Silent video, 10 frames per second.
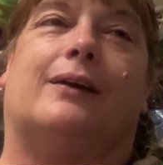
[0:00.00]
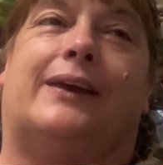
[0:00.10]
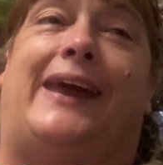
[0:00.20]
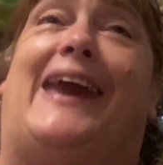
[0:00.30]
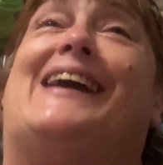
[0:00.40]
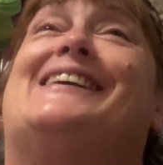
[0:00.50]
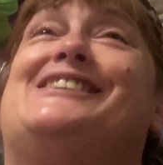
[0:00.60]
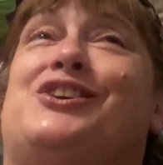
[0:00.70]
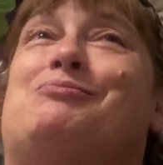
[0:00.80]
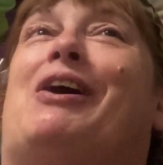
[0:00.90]

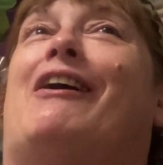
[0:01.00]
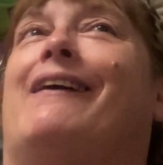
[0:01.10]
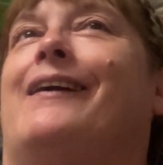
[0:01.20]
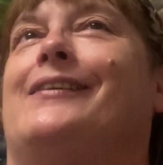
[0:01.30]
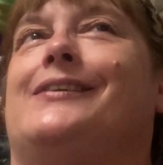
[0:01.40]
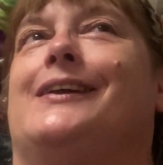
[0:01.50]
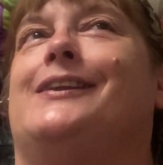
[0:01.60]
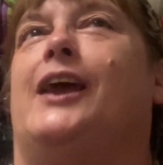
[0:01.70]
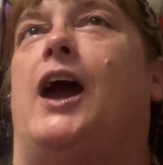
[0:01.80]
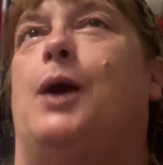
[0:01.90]
candy bars,
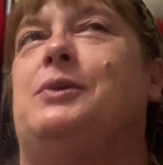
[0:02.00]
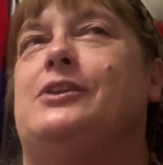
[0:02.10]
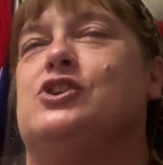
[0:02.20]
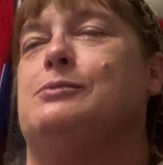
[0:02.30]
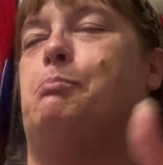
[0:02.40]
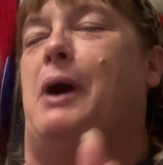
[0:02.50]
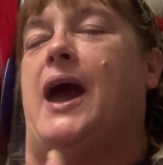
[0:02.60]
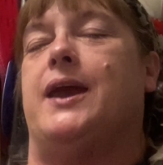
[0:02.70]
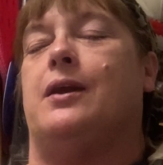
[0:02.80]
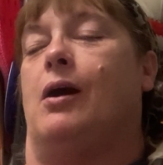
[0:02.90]
and just
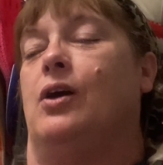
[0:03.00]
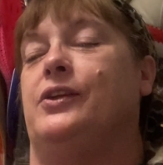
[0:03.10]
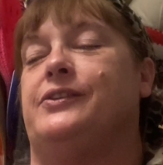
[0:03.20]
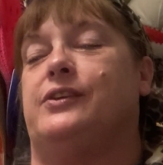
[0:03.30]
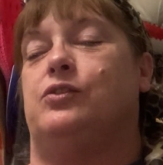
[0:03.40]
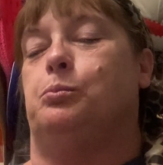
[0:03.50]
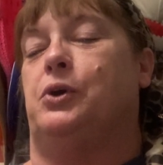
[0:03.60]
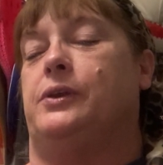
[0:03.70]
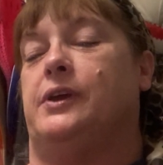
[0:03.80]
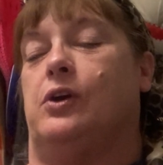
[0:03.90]
buying all this stuff and
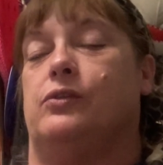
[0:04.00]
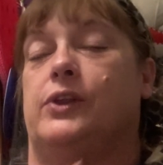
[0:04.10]
putting it over